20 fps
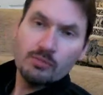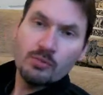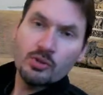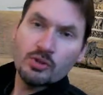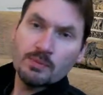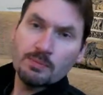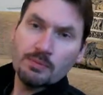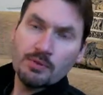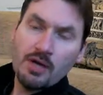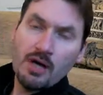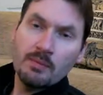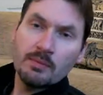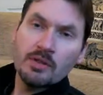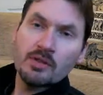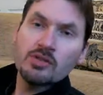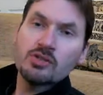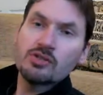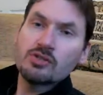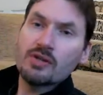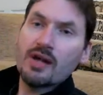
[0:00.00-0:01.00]
most
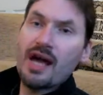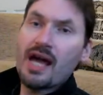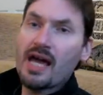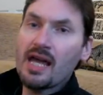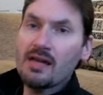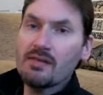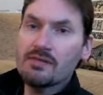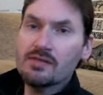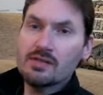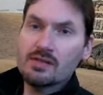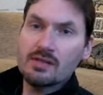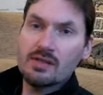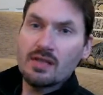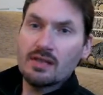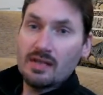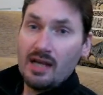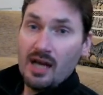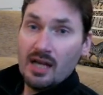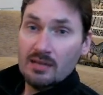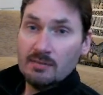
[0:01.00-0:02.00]
prominent drives
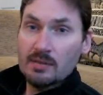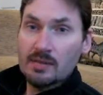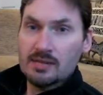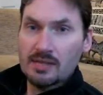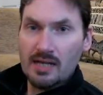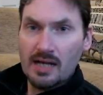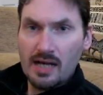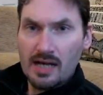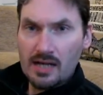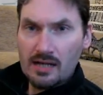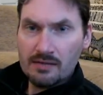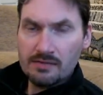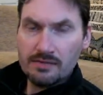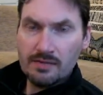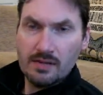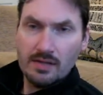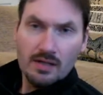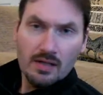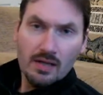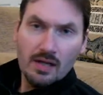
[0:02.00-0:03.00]
that animals have?
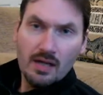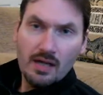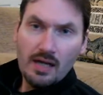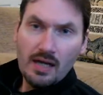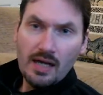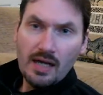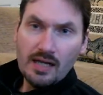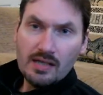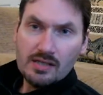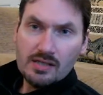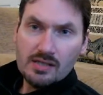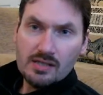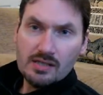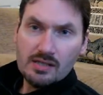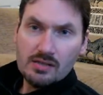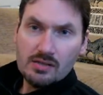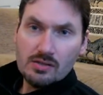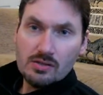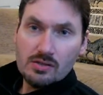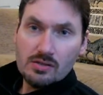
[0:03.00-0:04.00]

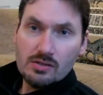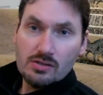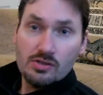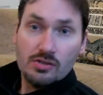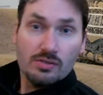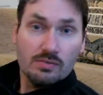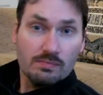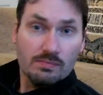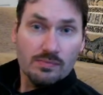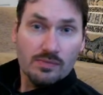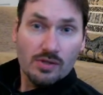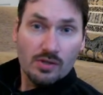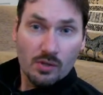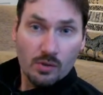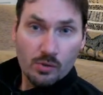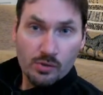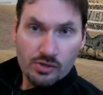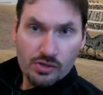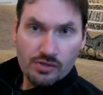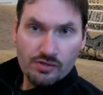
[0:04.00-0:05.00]
It's their
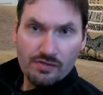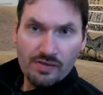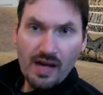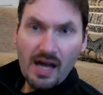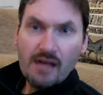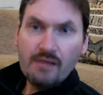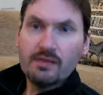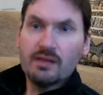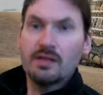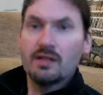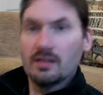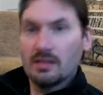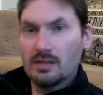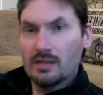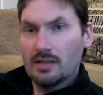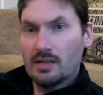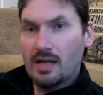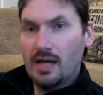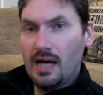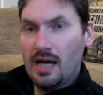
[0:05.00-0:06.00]
own survival
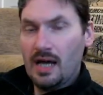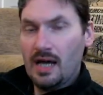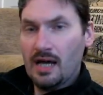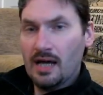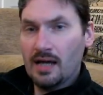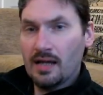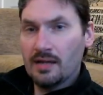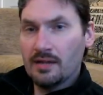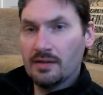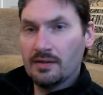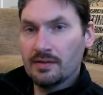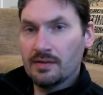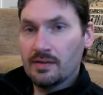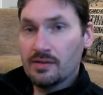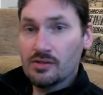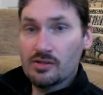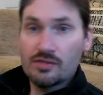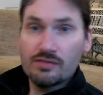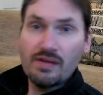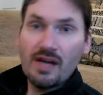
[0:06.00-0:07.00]
and the
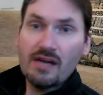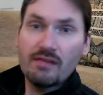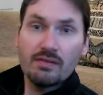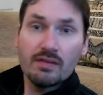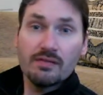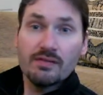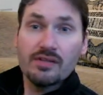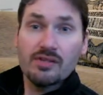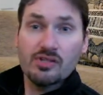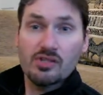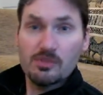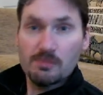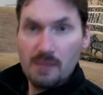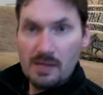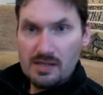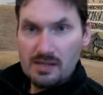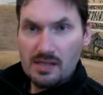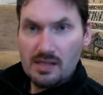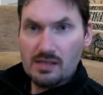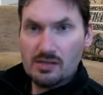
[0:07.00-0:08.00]
survival of their
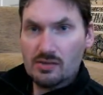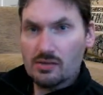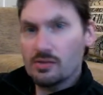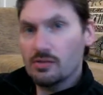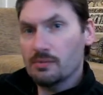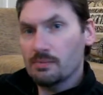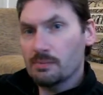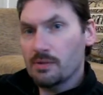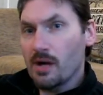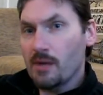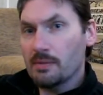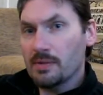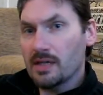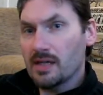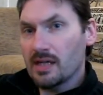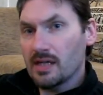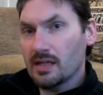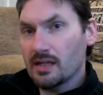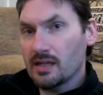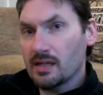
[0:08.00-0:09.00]
species through
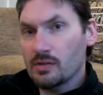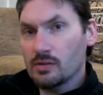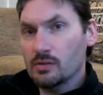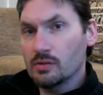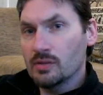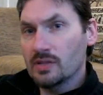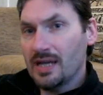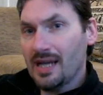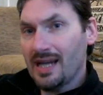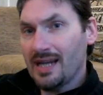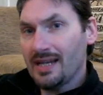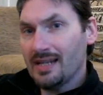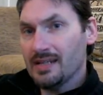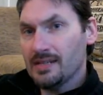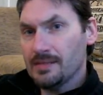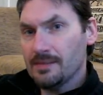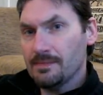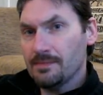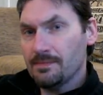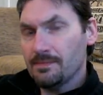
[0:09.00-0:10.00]
propagating their own kind.
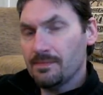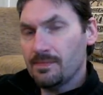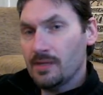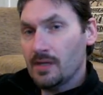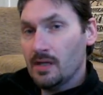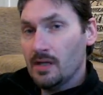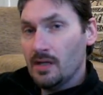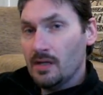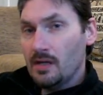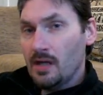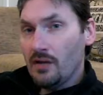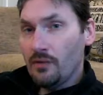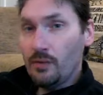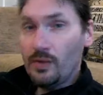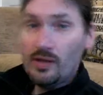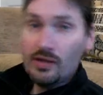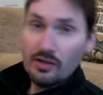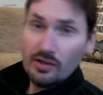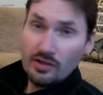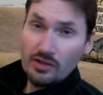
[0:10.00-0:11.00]
Now, if we
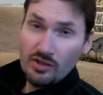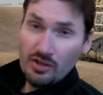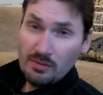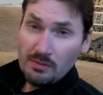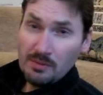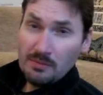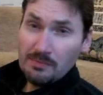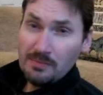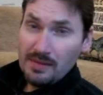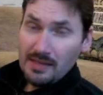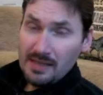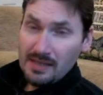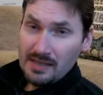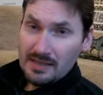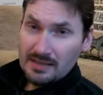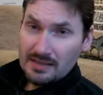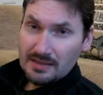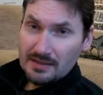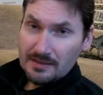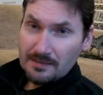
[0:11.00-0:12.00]
look at human
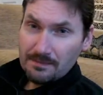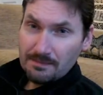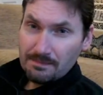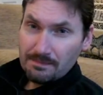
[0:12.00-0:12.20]
beings